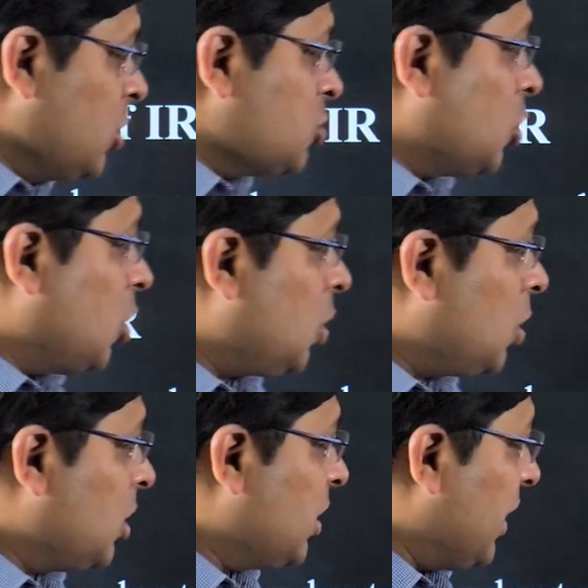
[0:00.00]

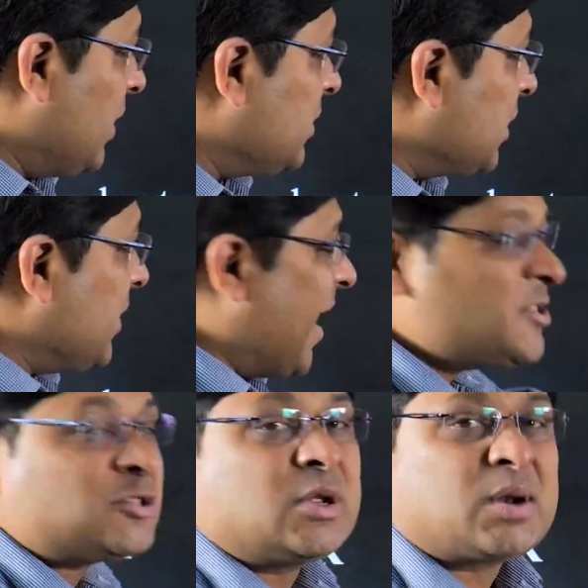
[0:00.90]
So
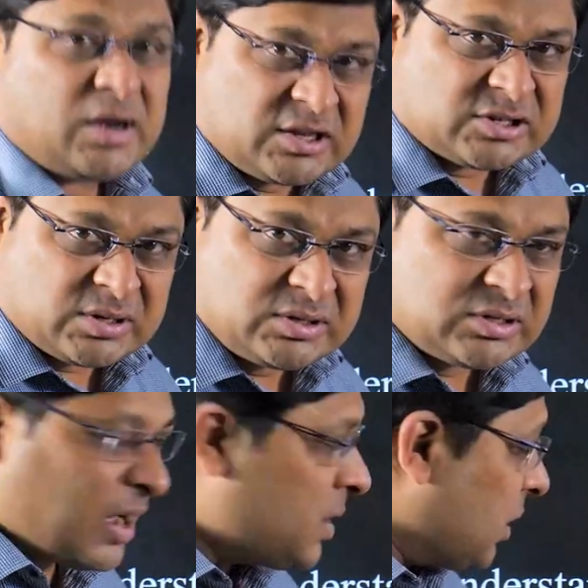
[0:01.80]
international
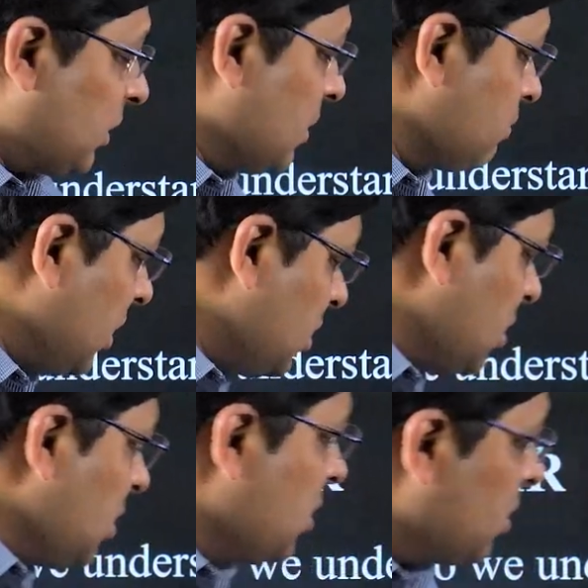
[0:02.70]
relations are nothing but
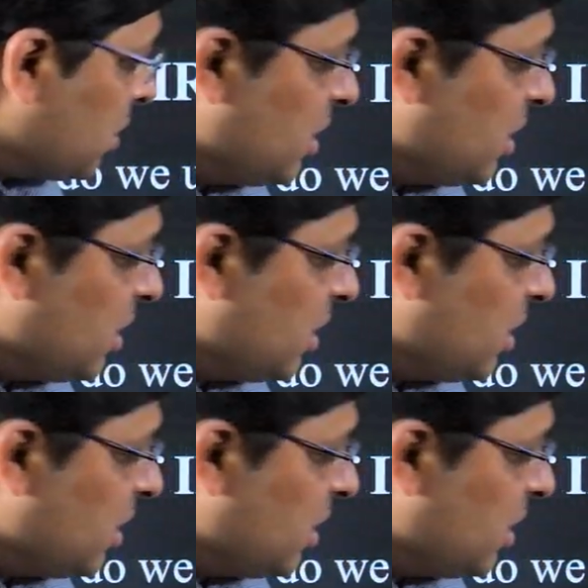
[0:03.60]
the